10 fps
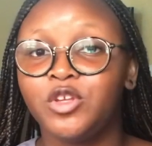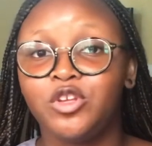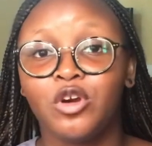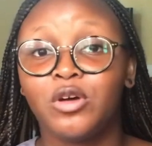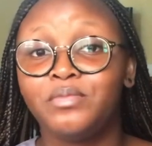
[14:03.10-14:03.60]
in
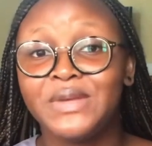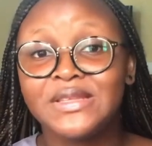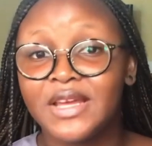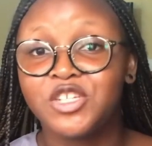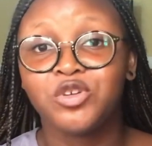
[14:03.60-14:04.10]
your
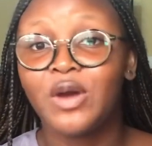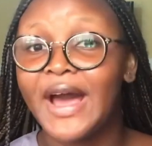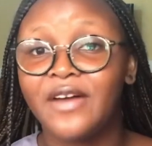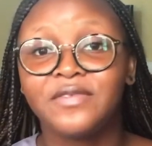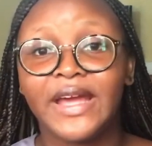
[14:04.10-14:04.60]
business, you
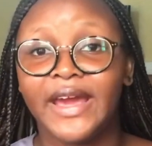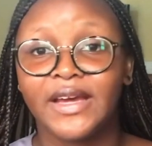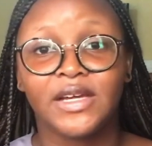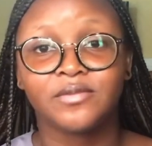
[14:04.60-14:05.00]
have like